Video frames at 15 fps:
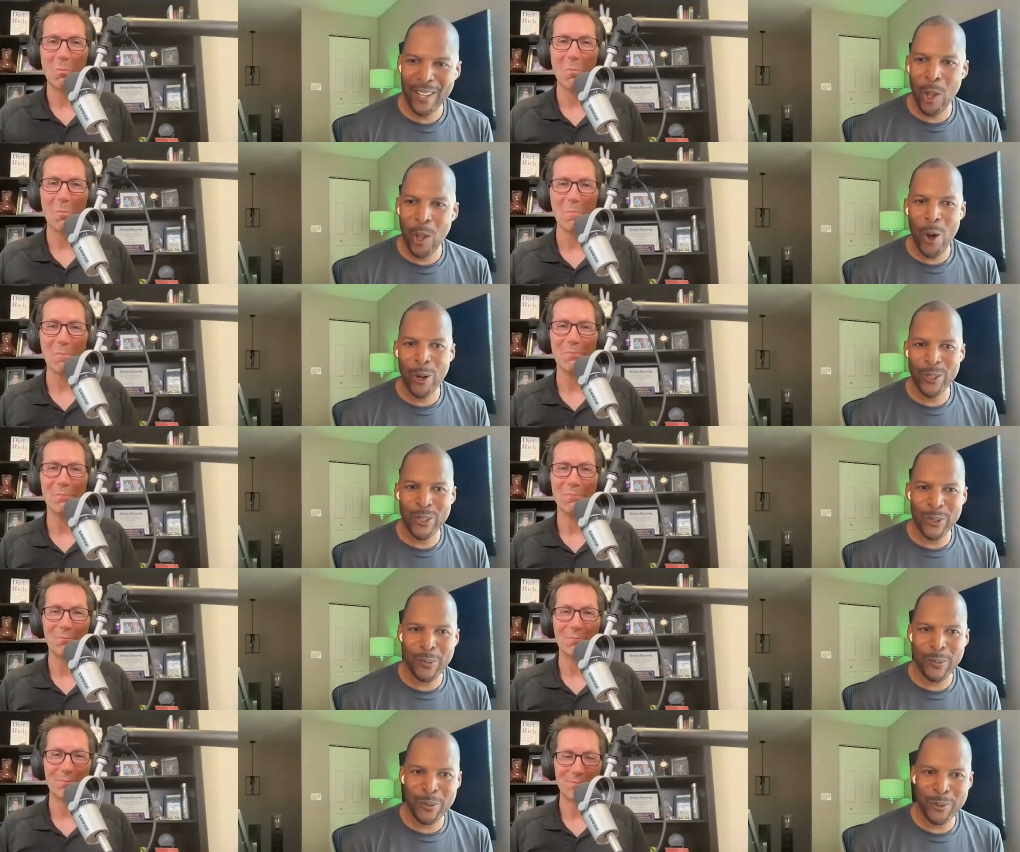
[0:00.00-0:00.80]
Speaker 1: a
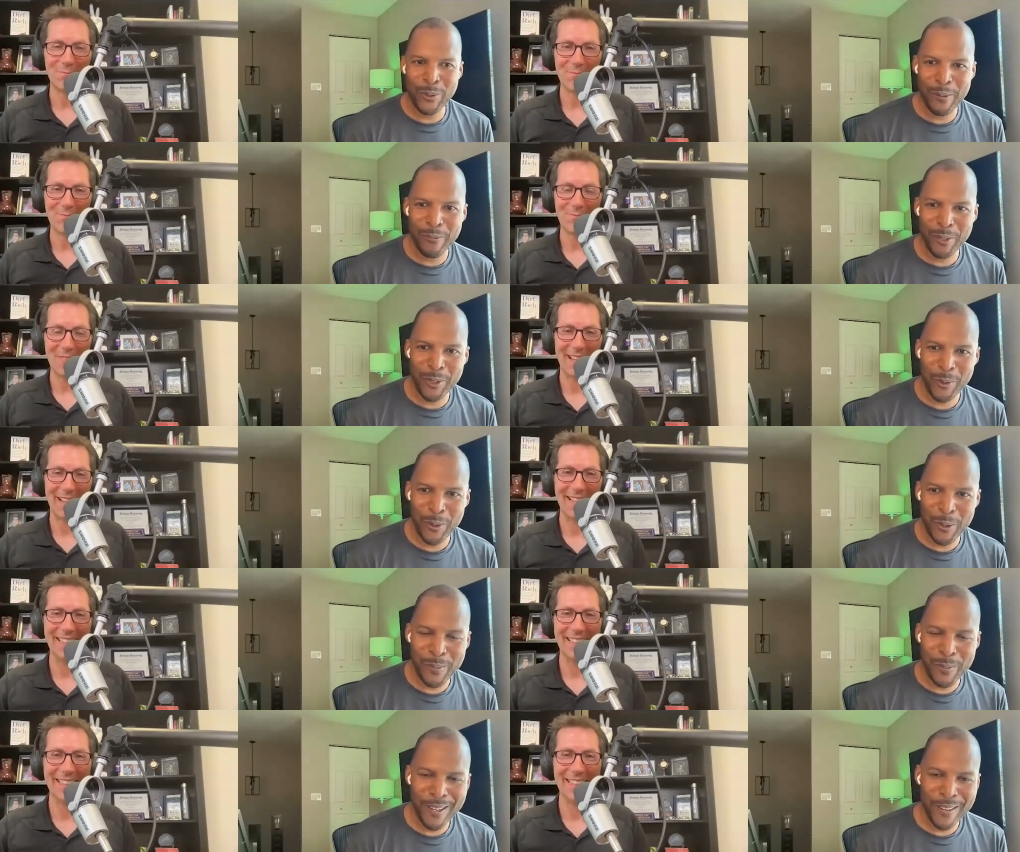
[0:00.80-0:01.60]
long-term dream for
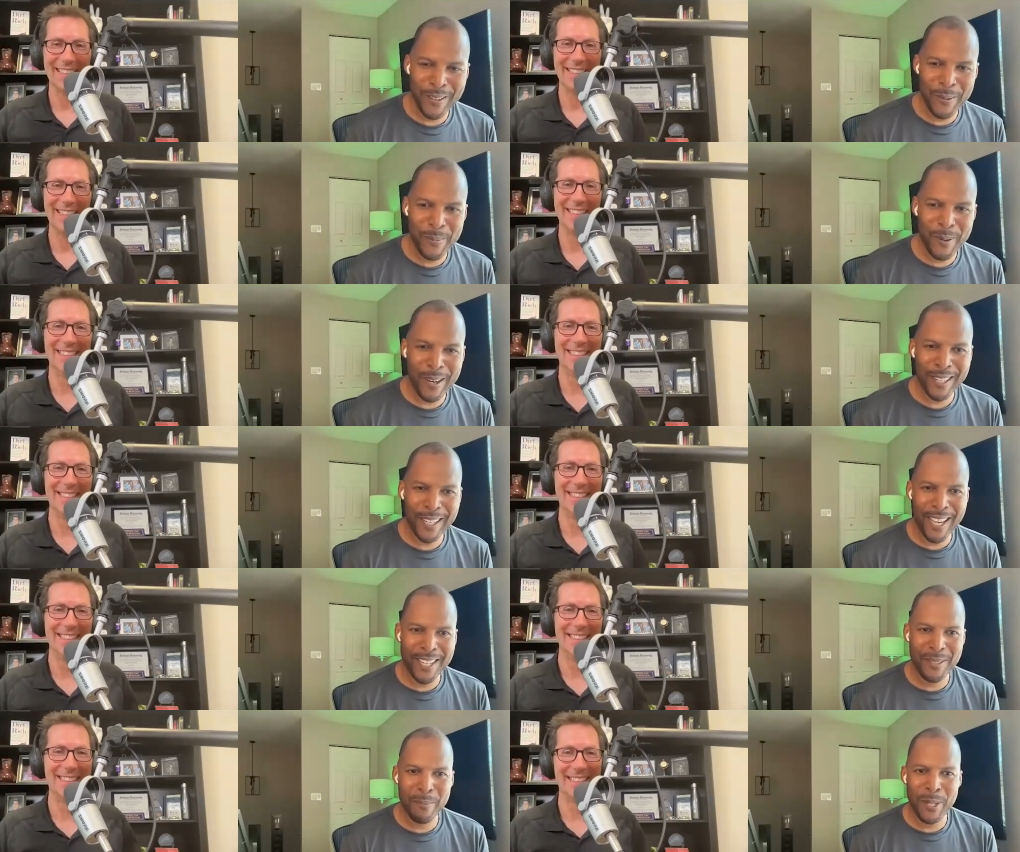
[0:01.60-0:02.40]
sure, to be on your
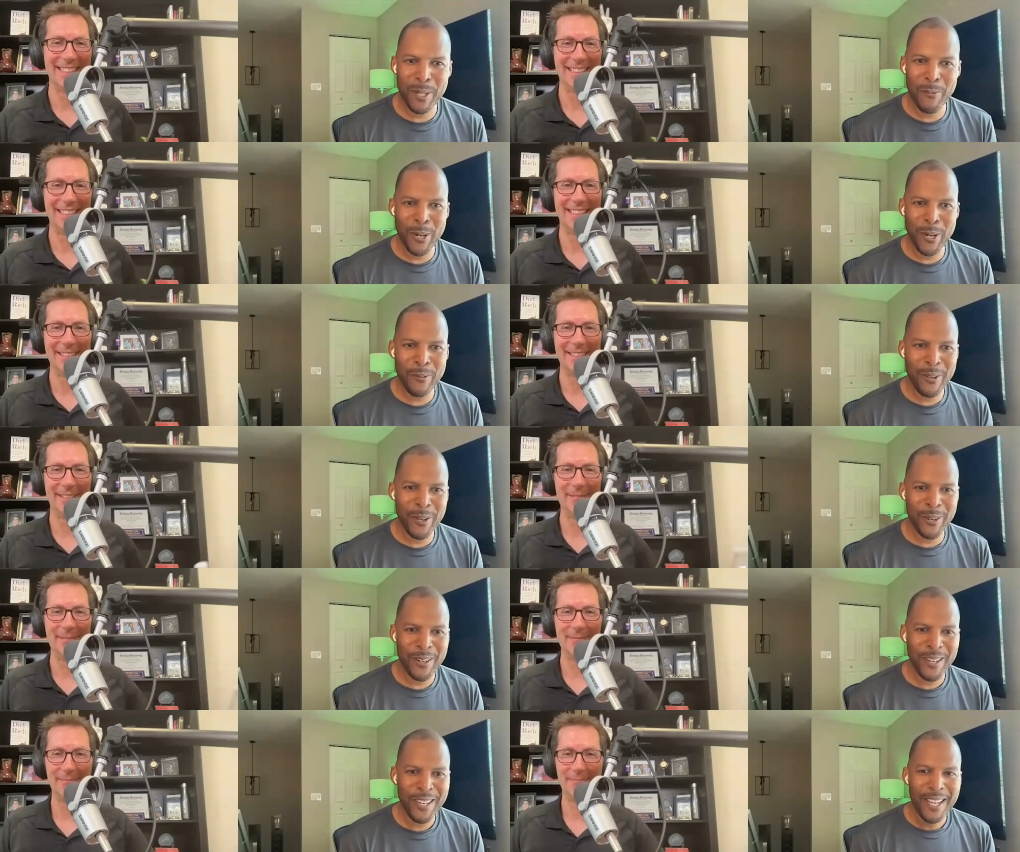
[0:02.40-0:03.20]
podcast and be one of
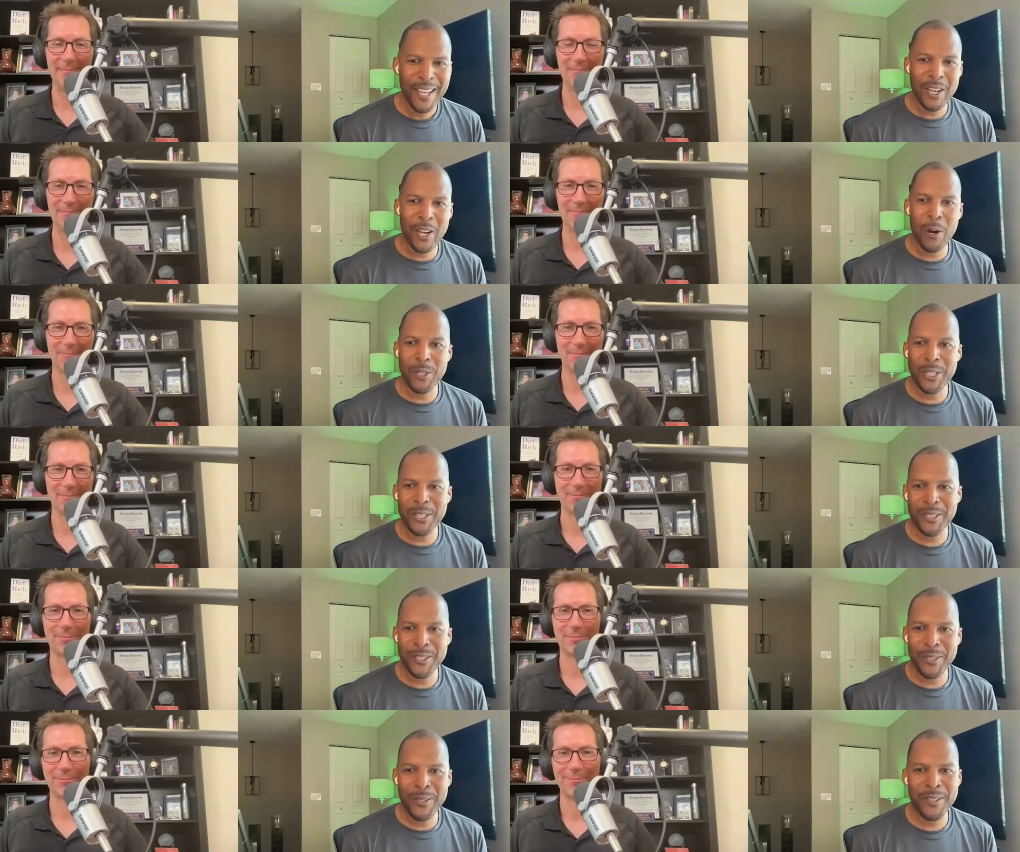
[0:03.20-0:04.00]
your
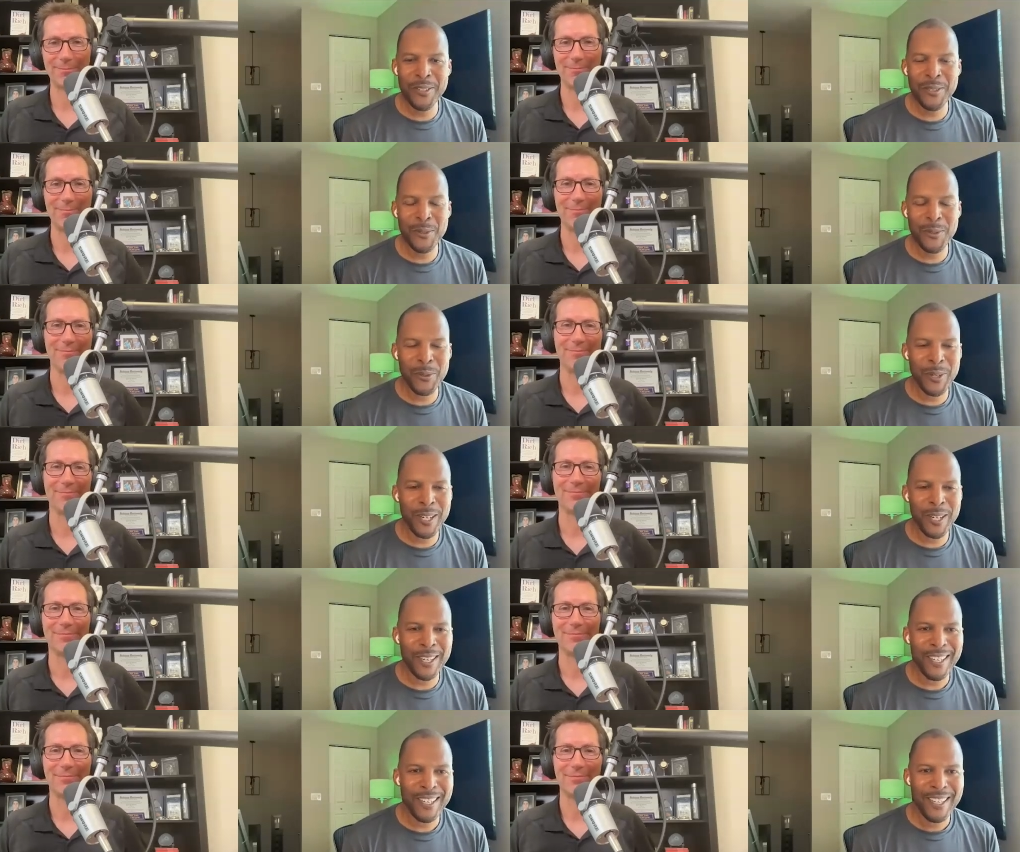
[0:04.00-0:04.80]
coaching students who,
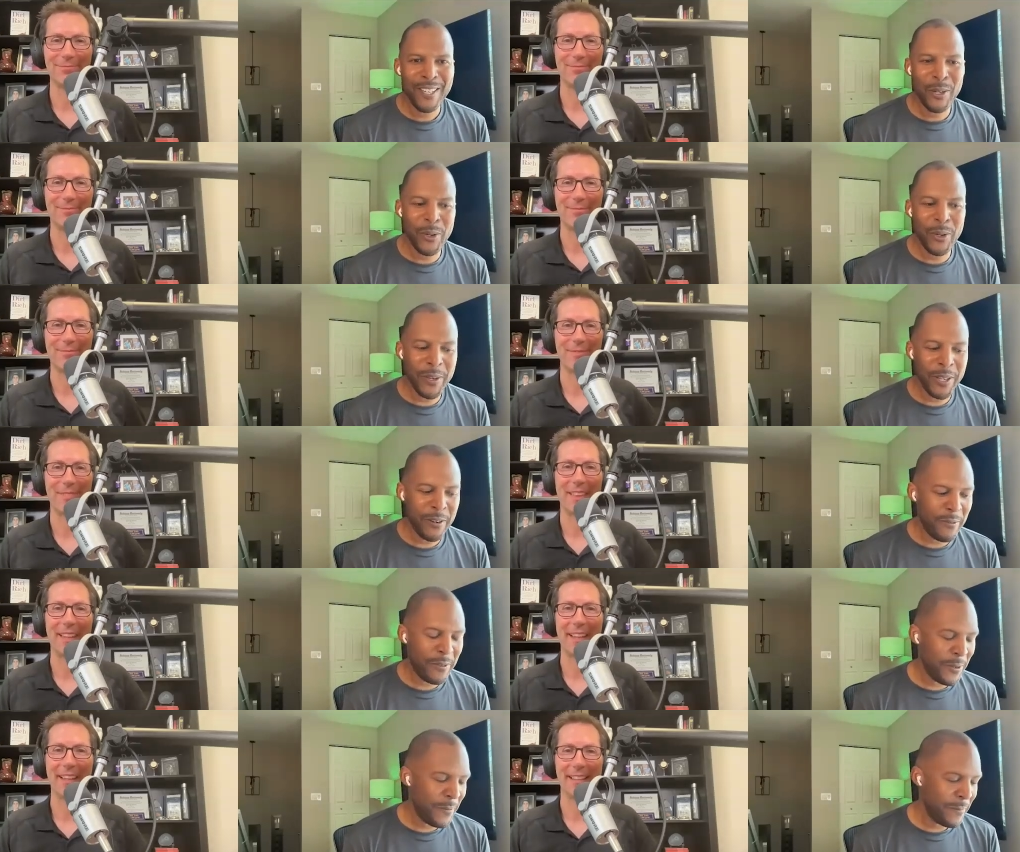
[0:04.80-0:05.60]
uh, who you
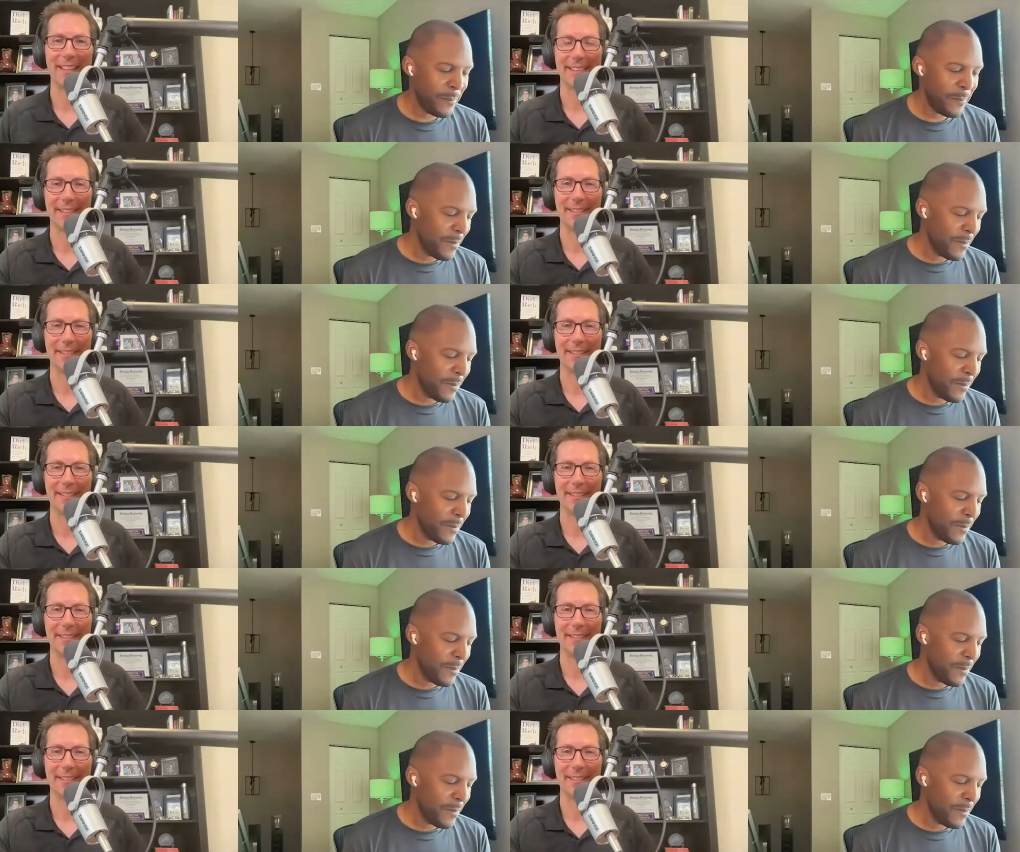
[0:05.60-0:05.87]
interview.